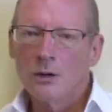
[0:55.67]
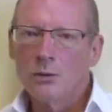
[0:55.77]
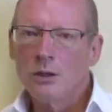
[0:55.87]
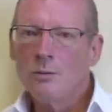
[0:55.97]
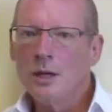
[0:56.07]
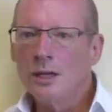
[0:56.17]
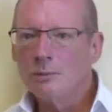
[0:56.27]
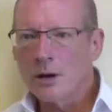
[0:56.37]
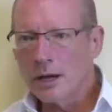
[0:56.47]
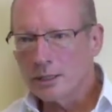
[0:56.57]
We make
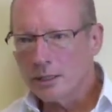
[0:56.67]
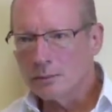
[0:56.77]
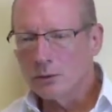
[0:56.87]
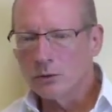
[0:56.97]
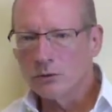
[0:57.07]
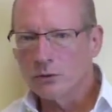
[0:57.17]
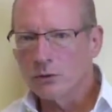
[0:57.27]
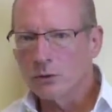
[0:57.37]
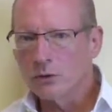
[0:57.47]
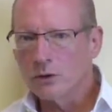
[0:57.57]
it possible
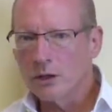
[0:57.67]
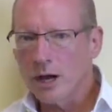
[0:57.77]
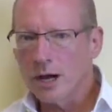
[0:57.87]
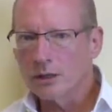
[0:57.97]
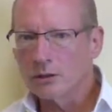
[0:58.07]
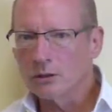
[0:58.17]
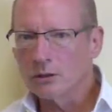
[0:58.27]
for the doctor